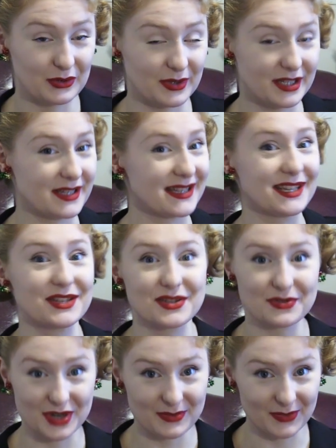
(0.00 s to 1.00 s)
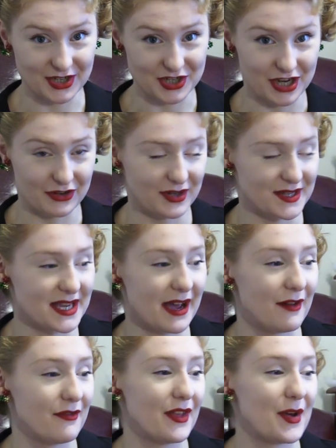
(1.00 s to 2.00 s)
which is extremely generous
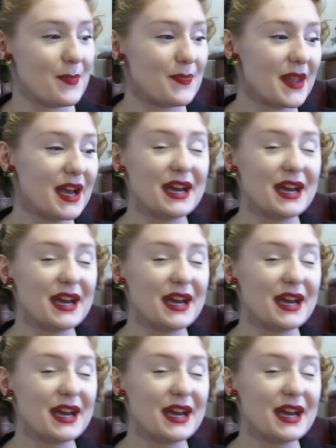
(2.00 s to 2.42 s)
of them.